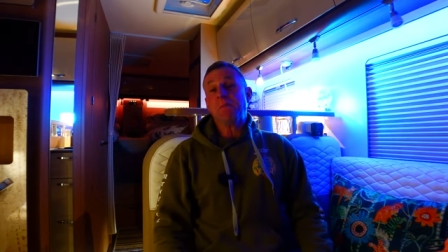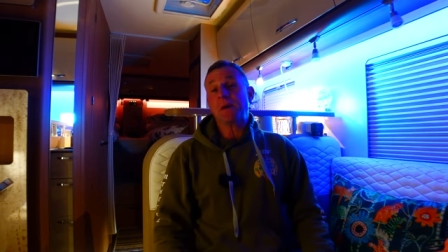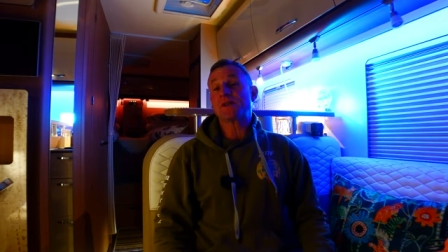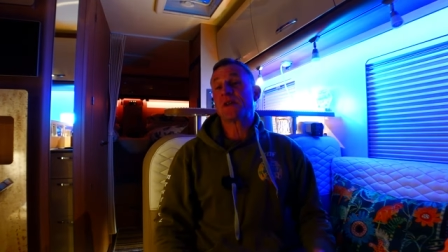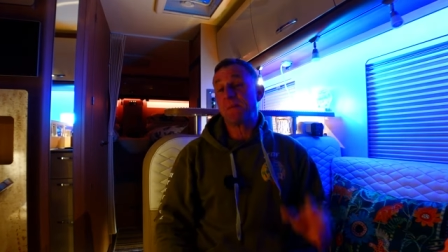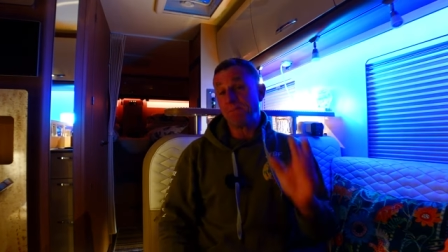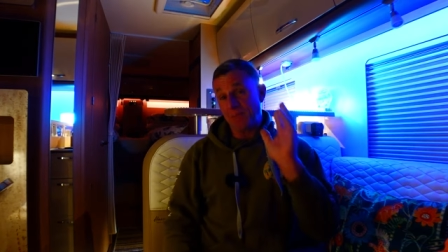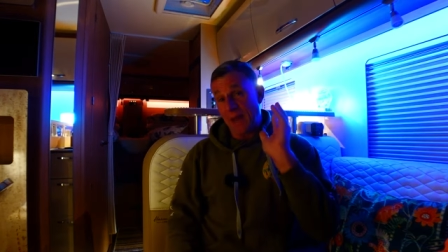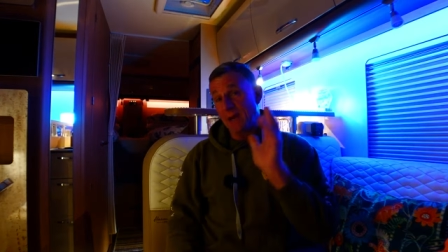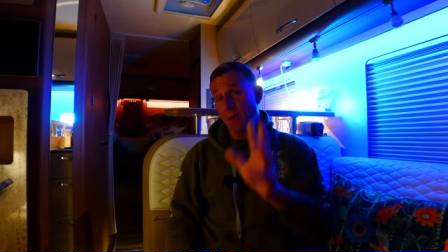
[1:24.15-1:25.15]
But
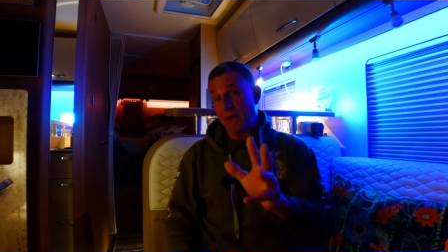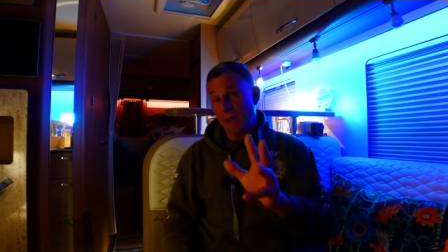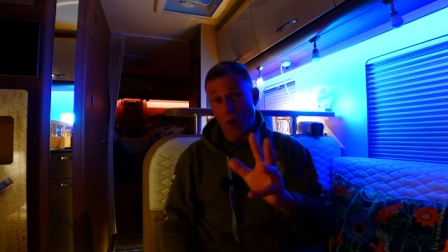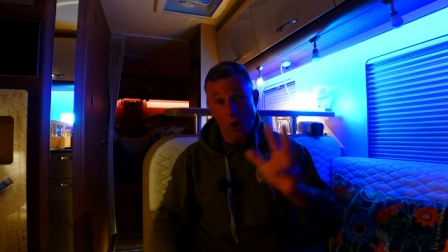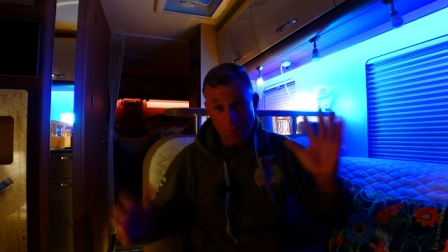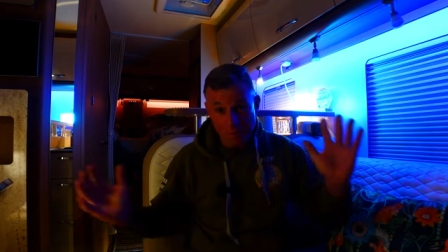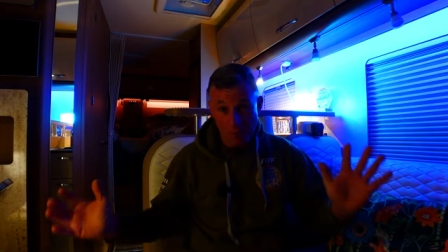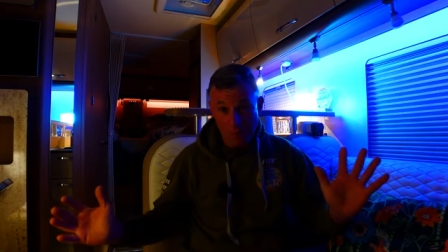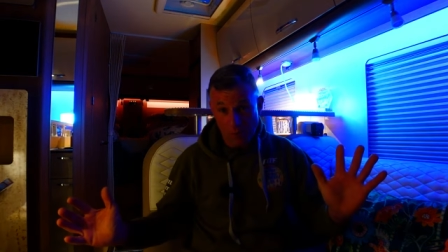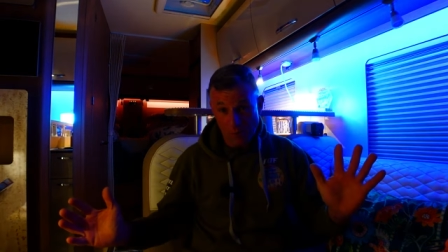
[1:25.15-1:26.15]
um, anyway, I'm in
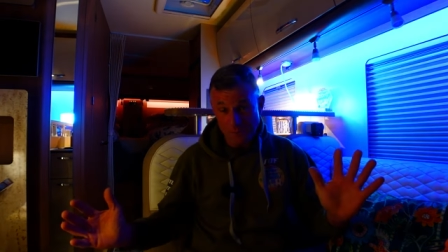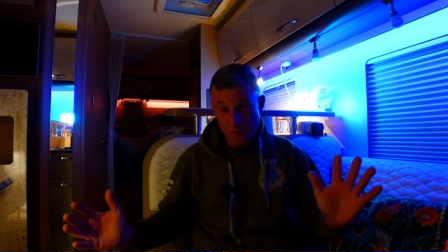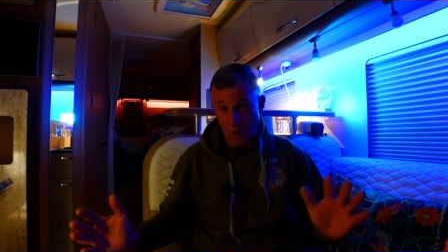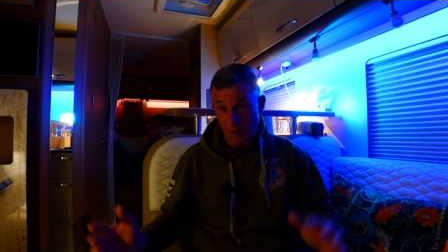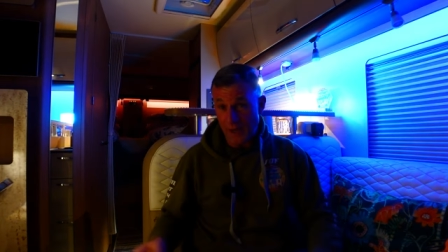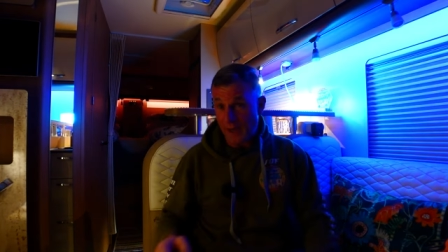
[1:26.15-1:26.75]
my motorhome tonight